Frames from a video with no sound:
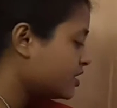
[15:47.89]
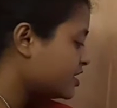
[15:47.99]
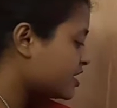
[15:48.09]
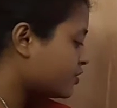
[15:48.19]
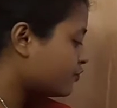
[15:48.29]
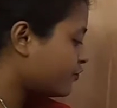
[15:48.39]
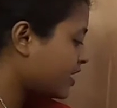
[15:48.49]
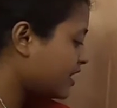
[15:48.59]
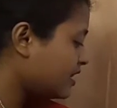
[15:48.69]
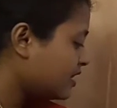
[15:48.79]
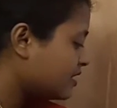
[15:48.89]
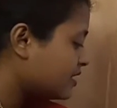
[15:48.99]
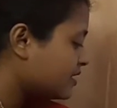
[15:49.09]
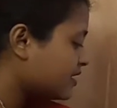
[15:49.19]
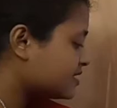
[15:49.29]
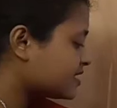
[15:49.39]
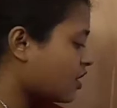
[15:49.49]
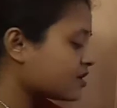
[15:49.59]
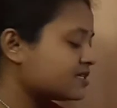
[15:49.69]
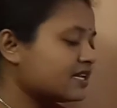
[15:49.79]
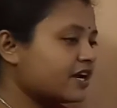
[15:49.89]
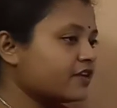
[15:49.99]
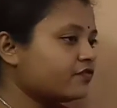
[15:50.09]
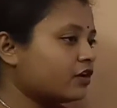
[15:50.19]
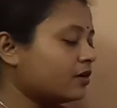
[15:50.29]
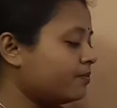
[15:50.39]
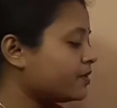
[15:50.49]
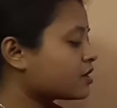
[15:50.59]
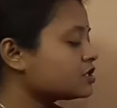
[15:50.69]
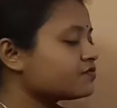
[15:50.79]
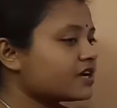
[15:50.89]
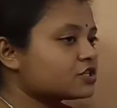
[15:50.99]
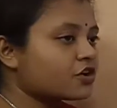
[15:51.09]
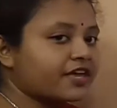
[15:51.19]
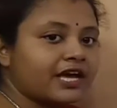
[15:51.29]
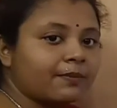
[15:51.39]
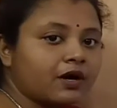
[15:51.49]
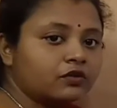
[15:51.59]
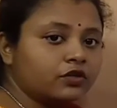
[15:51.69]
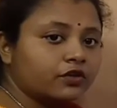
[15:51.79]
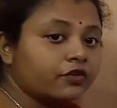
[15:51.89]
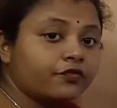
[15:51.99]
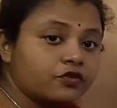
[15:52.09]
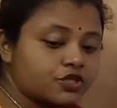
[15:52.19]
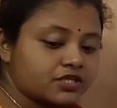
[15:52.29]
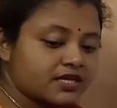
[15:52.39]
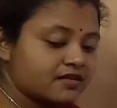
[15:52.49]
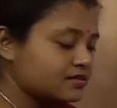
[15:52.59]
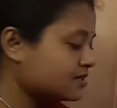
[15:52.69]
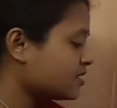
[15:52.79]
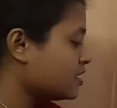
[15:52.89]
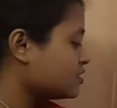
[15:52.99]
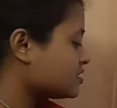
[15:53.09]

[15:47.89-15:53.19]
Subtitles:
Here will is the auxiliary verb because we are talking about the future tense.